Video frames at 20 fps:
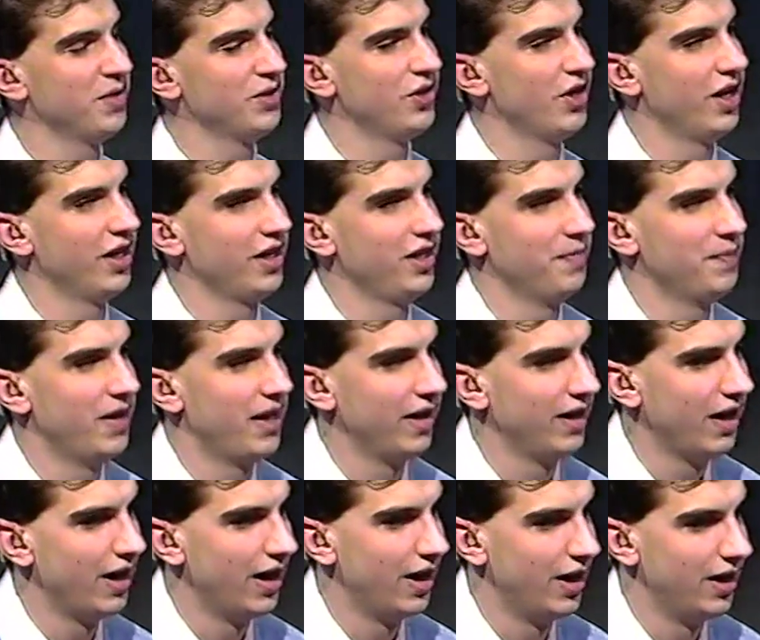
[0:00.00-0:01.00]
talking
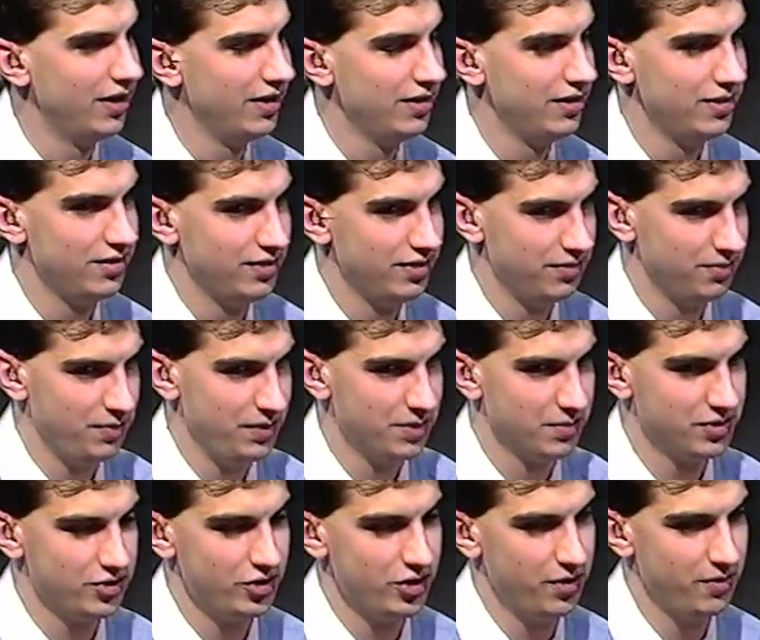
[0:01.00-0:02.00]
about. Uh, we
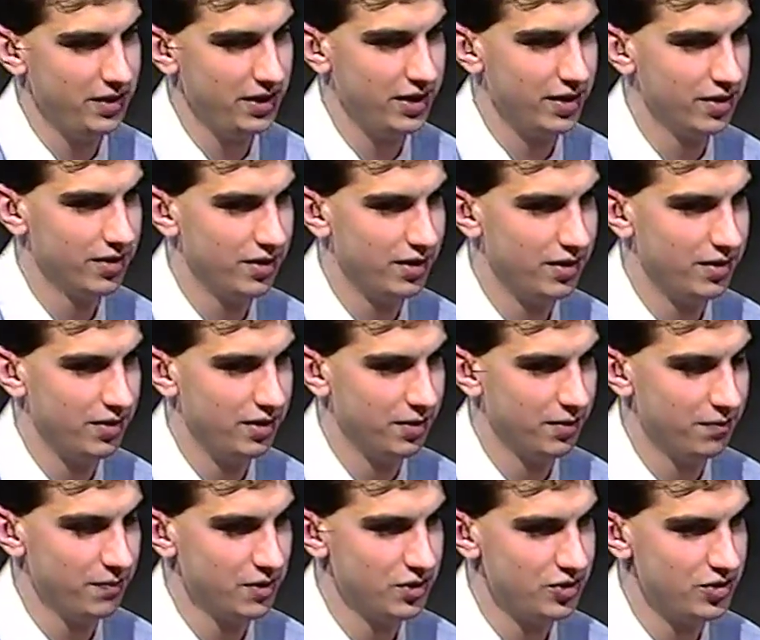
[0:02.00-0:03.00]
were showing here in the in the
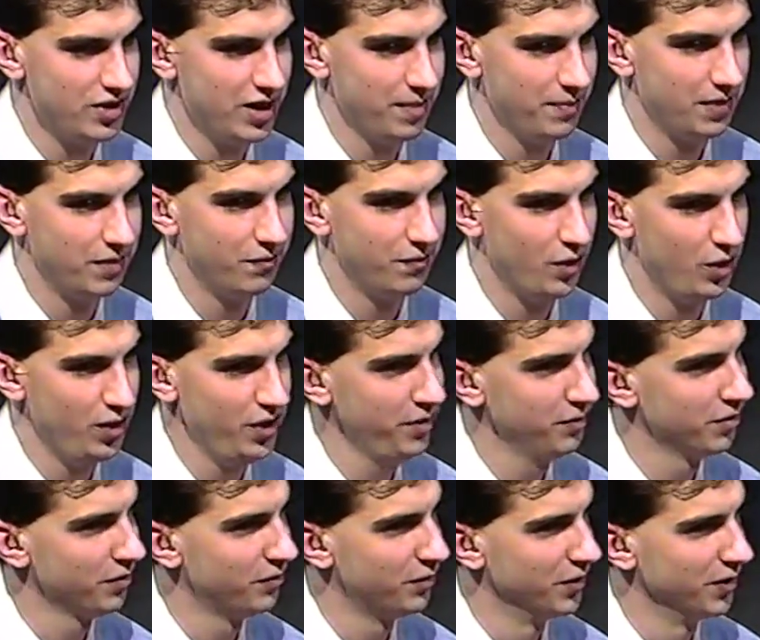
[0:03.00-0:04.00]
first segment voting
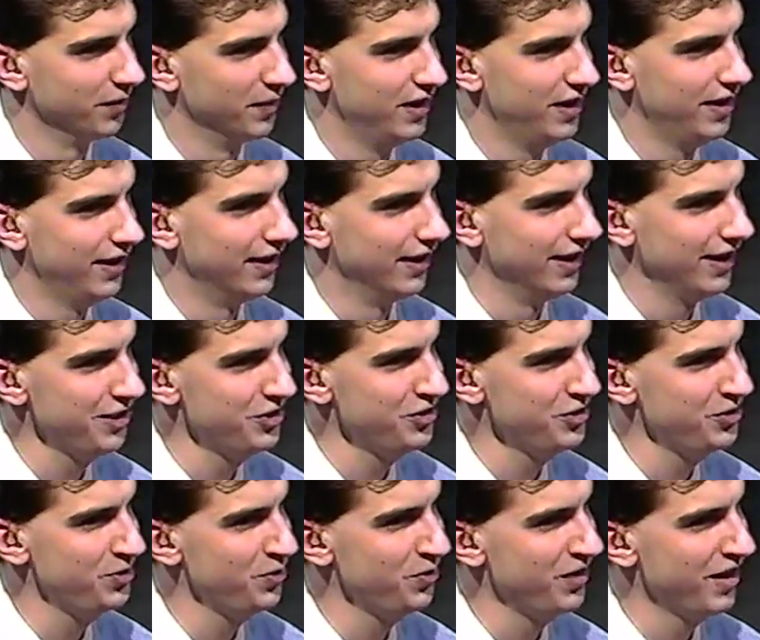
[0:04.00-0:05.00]
reform.
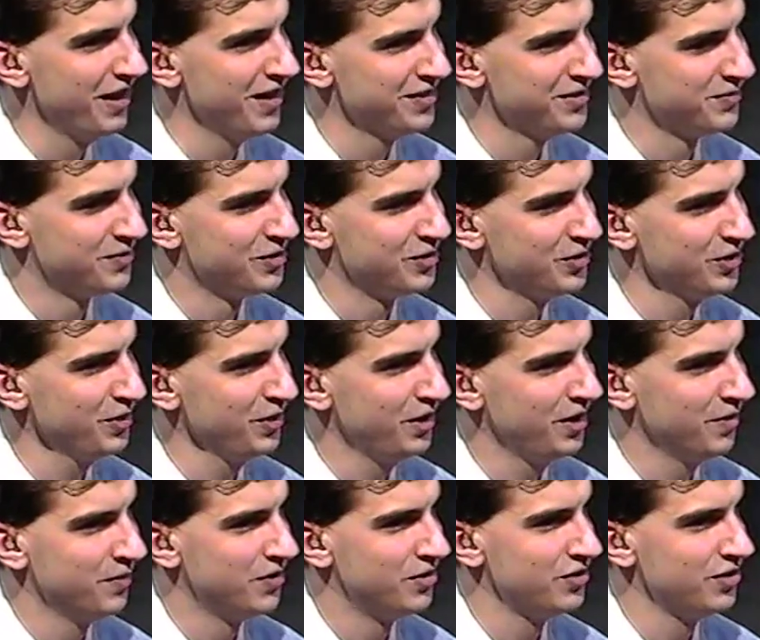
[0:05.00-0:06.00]
Election 2000 was certainly
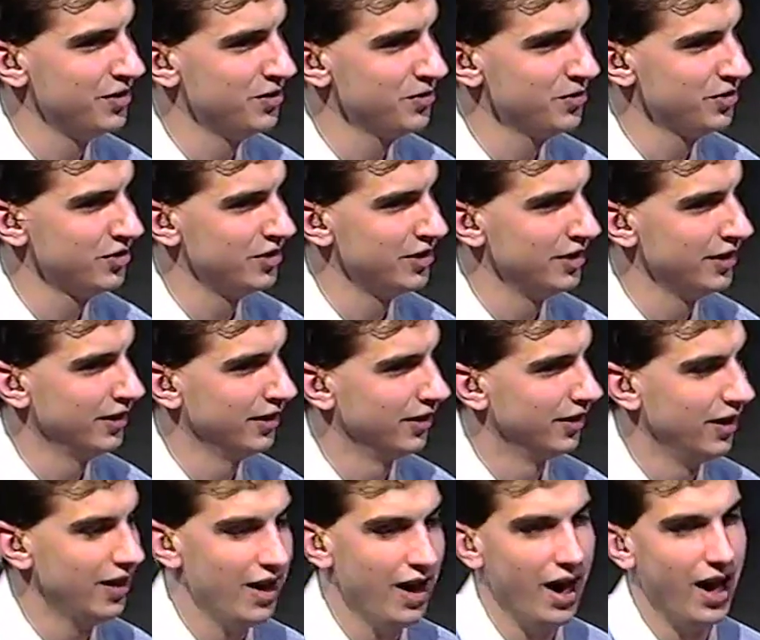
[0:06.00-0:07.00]
the most interesting
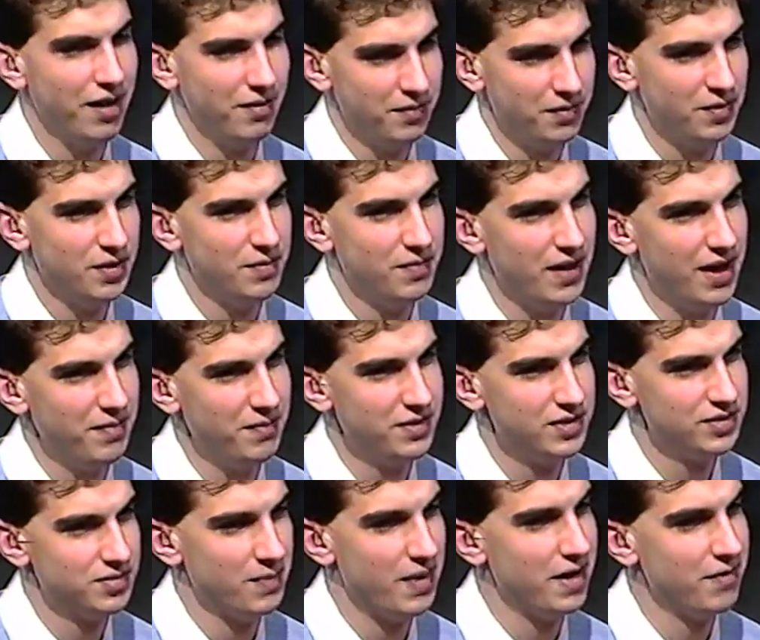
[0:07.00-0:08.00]
and I, that
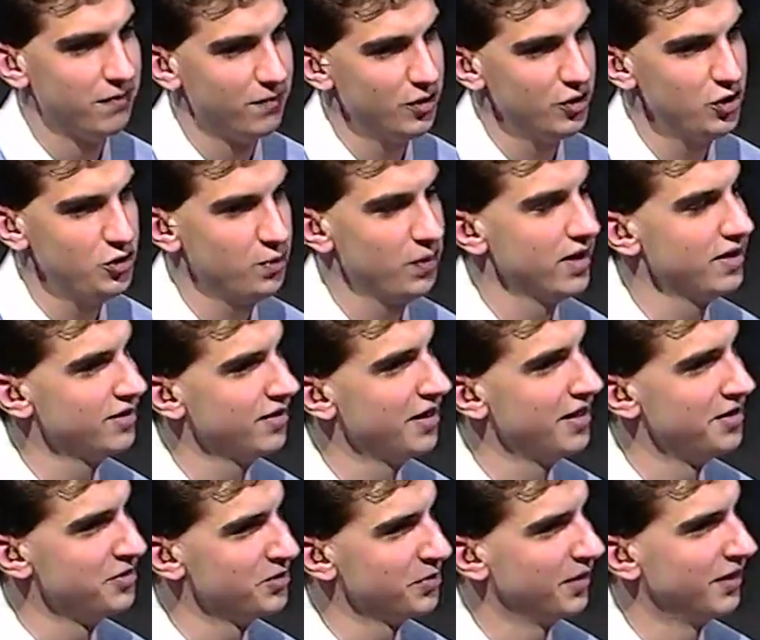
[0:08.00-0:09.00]
was my first
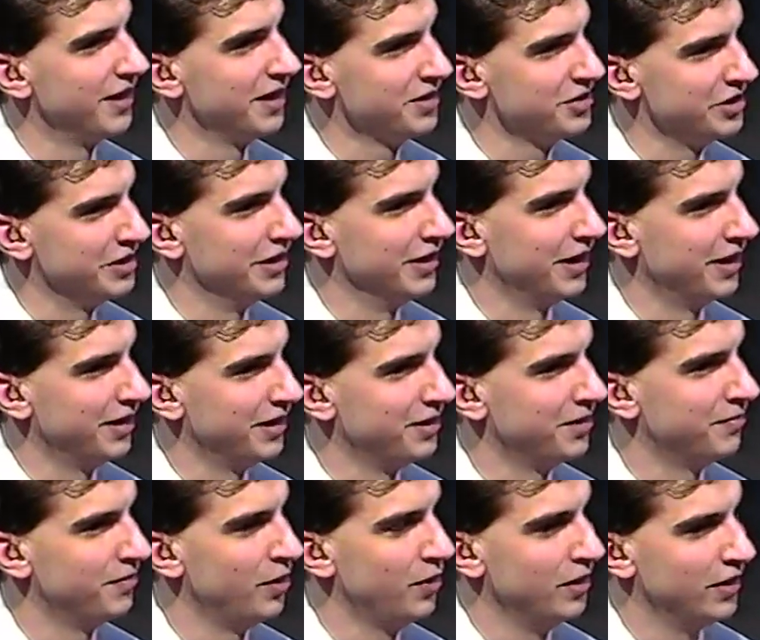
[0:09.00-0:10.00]
presidential election that I got to
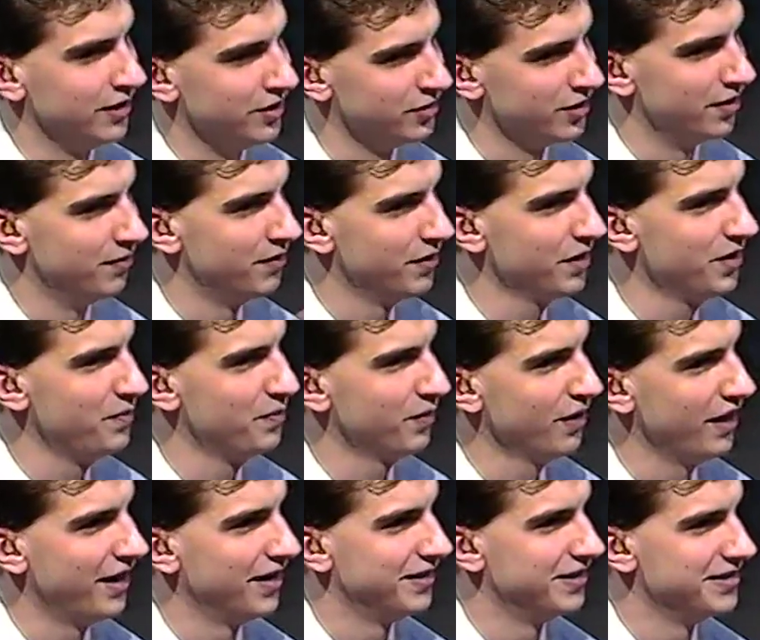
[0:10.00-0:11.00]
vote in, so I'm very
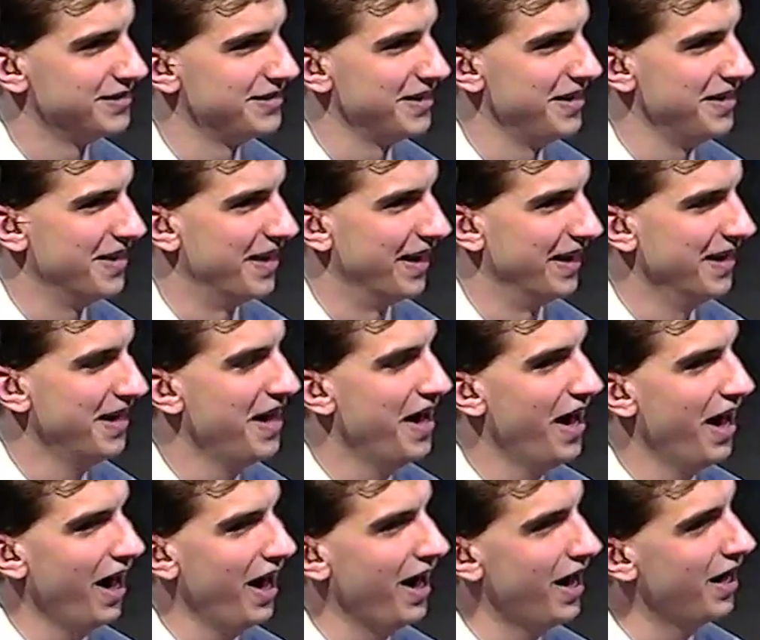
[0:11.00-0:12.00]
proud to say that.
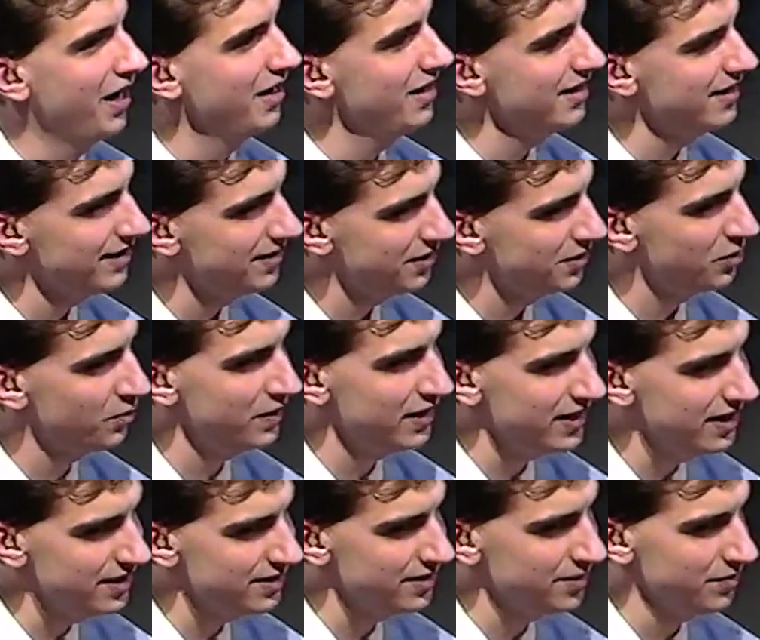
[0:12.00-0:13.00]
Uh, do we
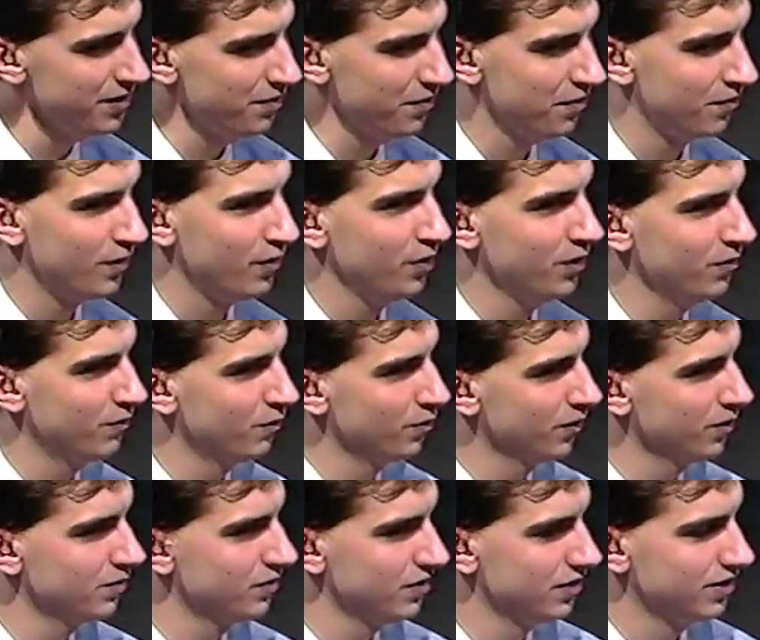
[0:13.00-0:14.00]
need some type of voting
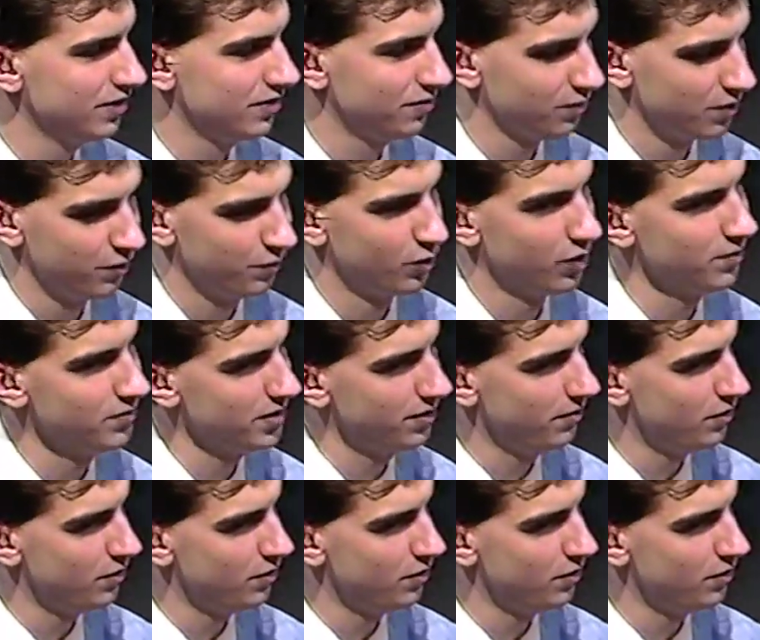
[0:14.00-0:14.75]
forms, reform, some